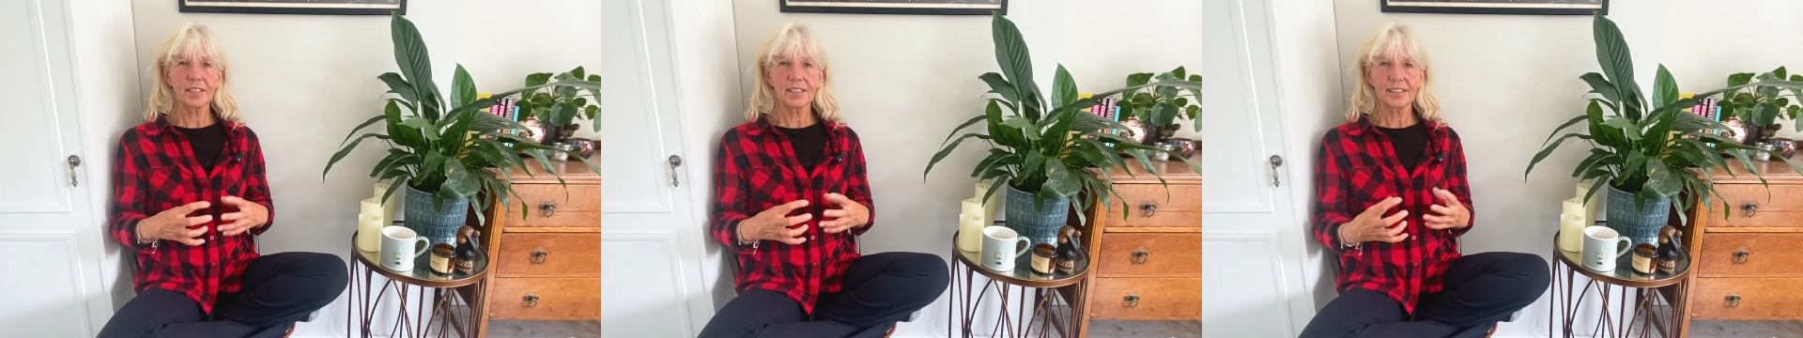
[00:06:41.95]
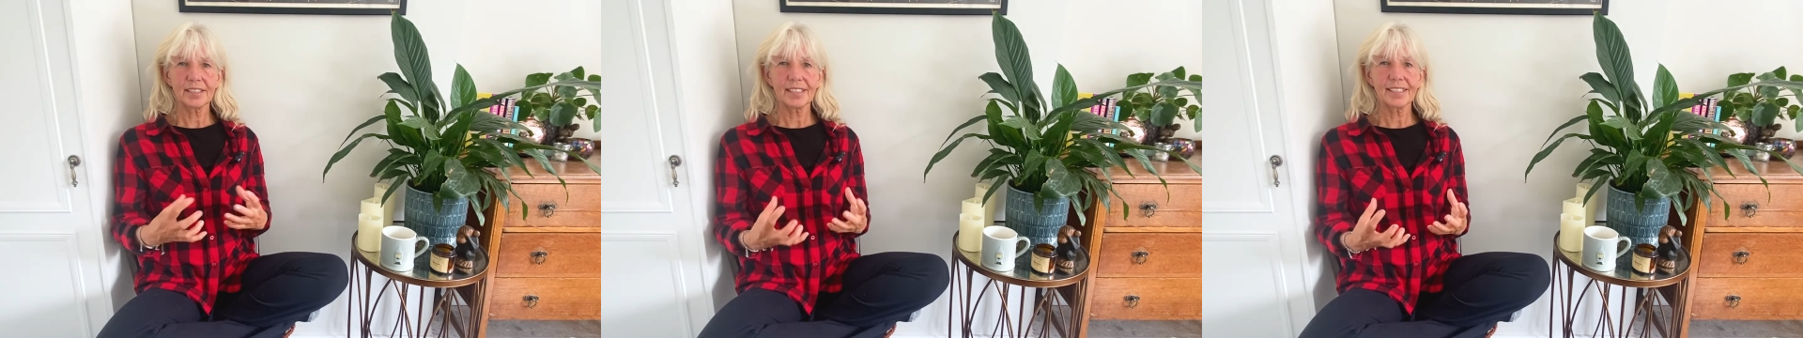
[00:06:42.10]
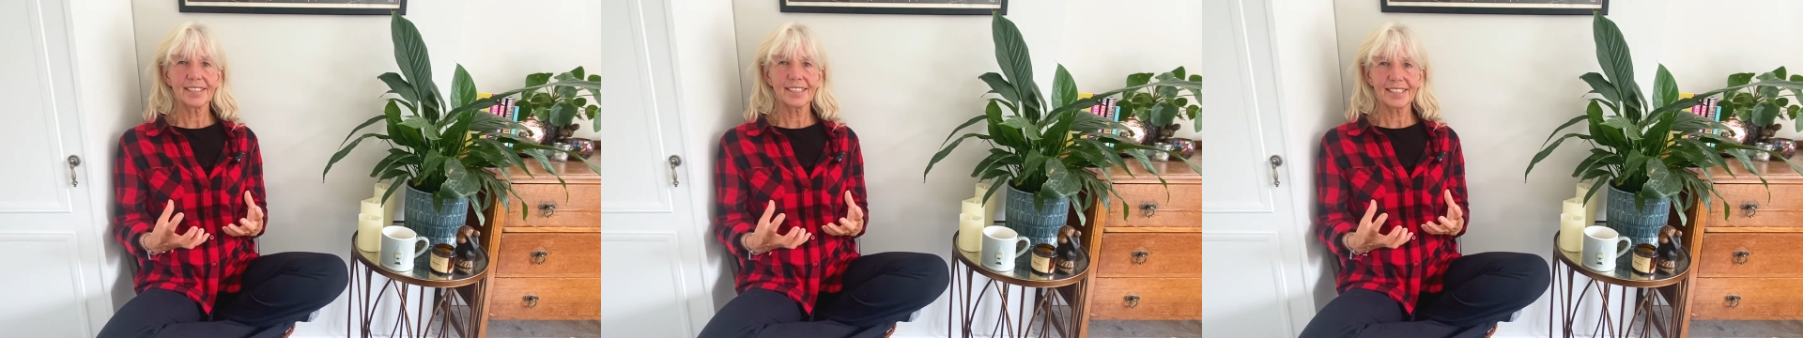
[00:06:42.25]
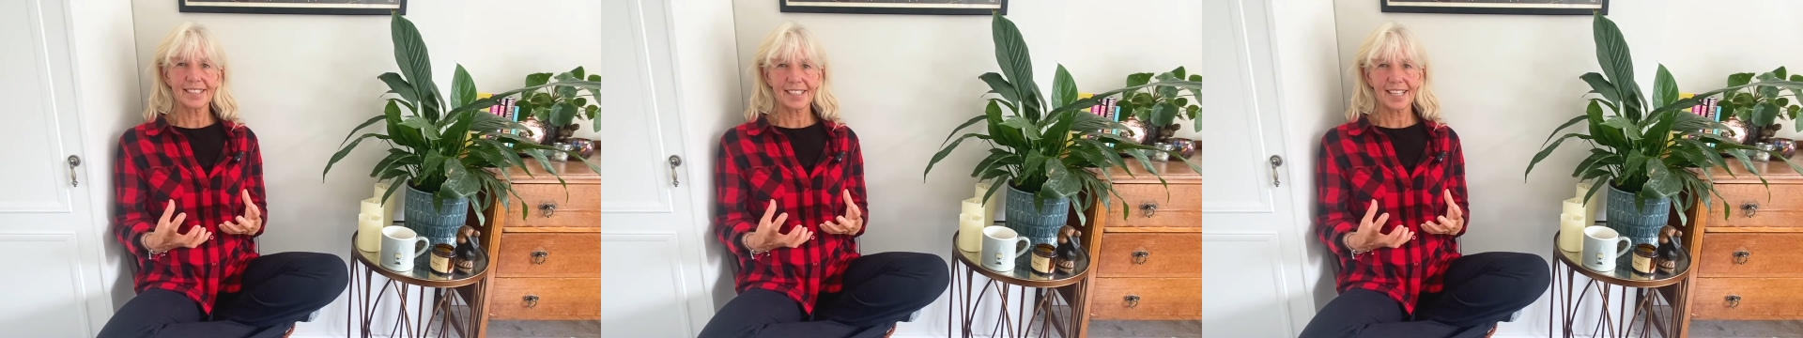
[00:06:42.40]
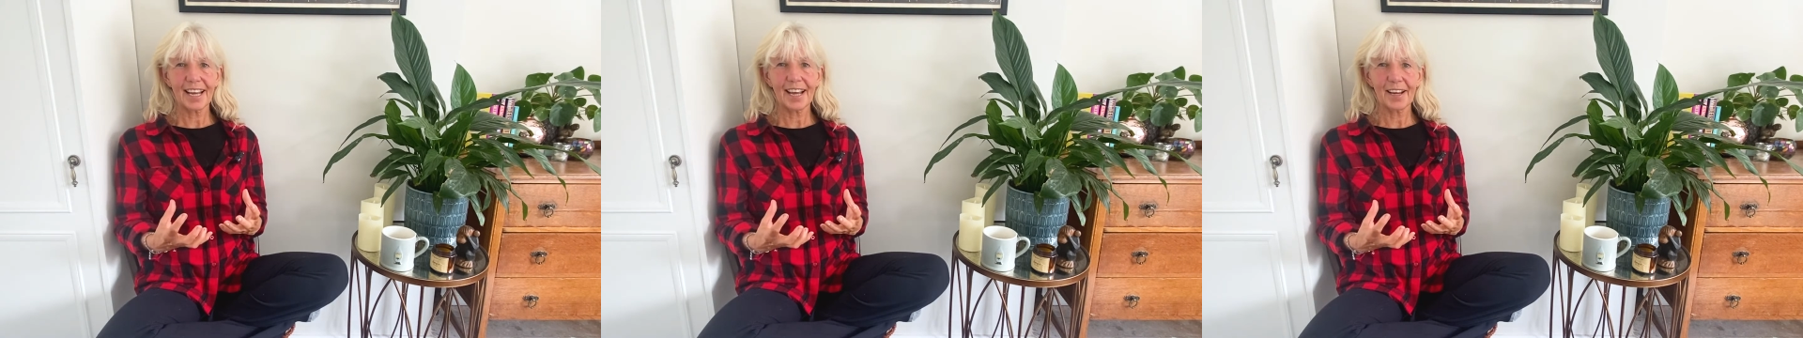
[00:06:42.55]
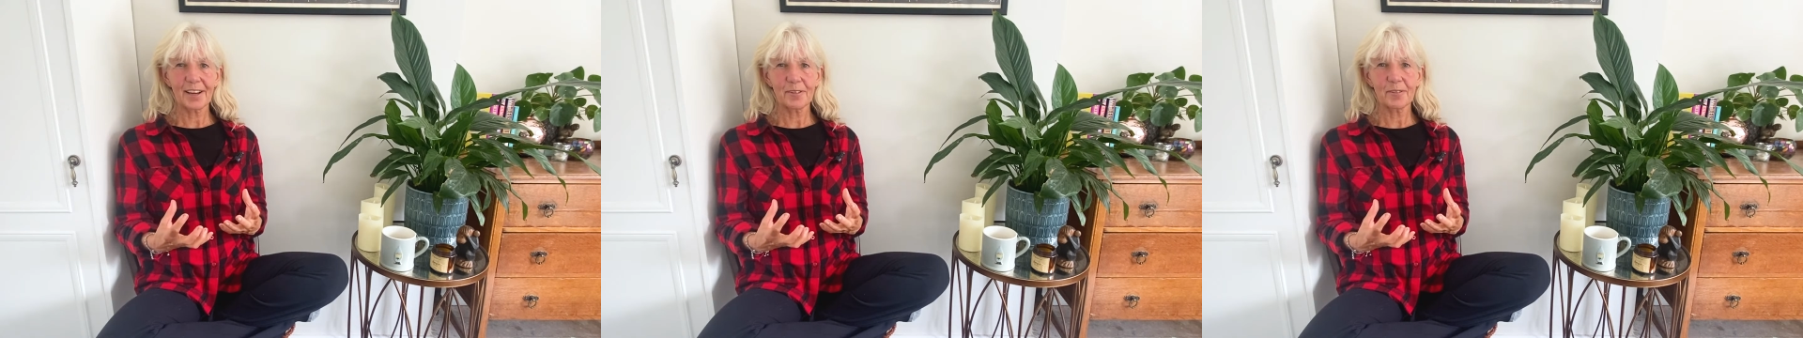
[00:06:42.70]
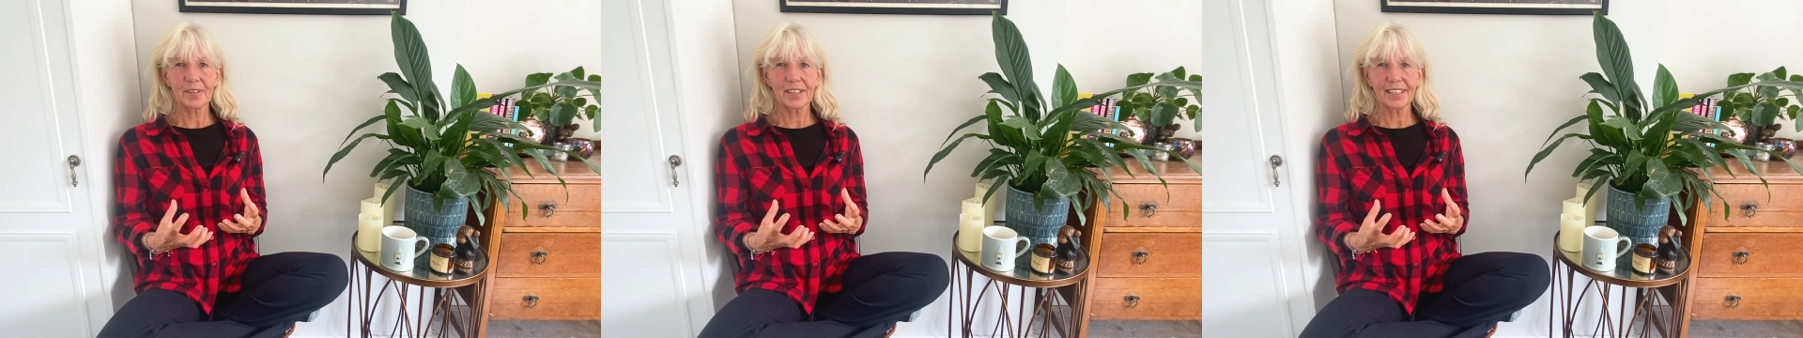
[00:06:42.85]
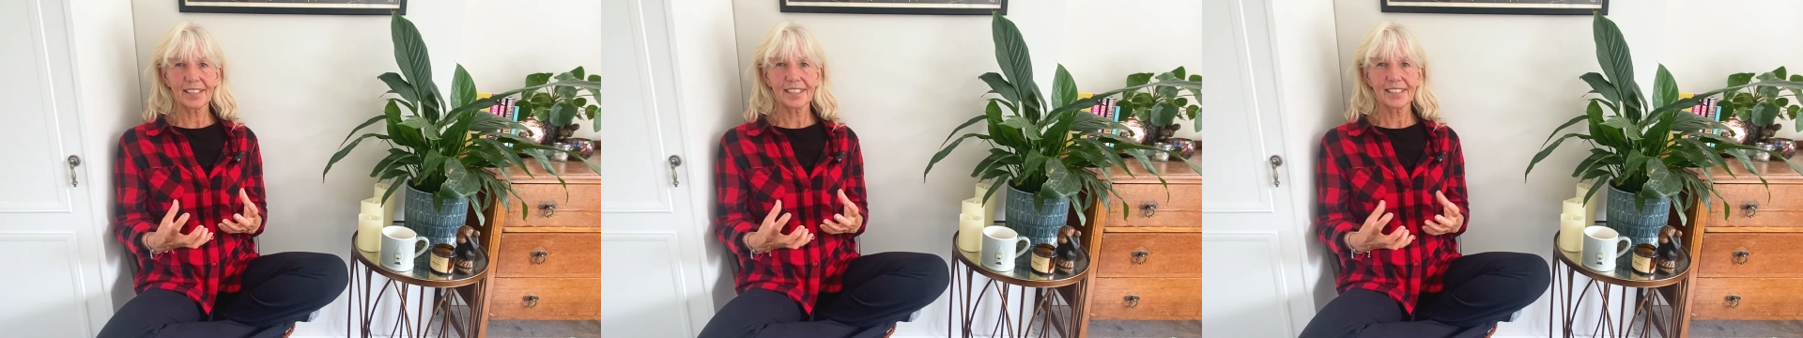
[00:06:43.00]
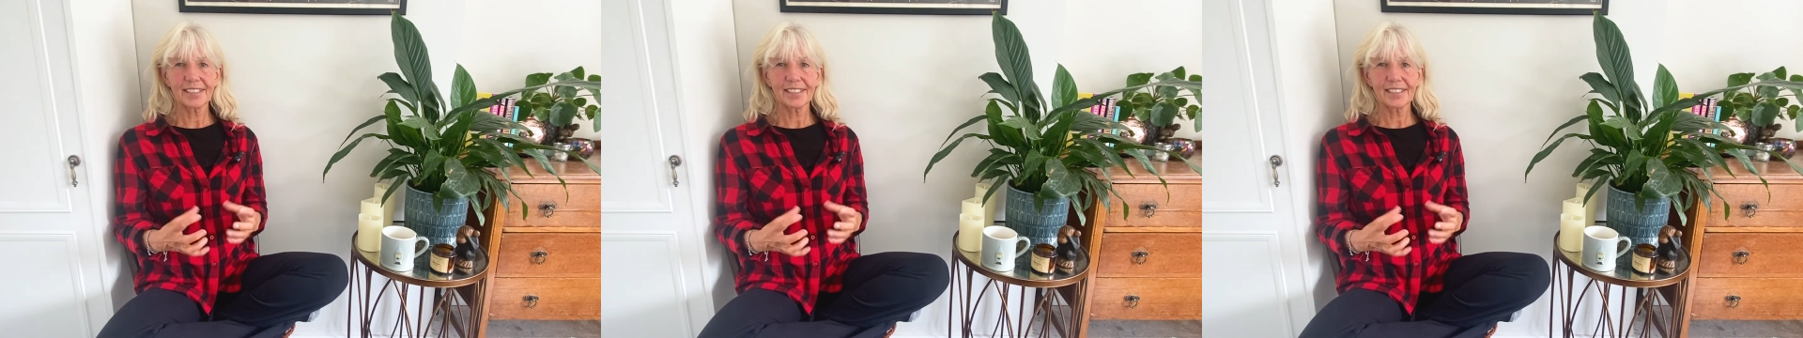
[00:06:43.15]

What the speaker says: is scary,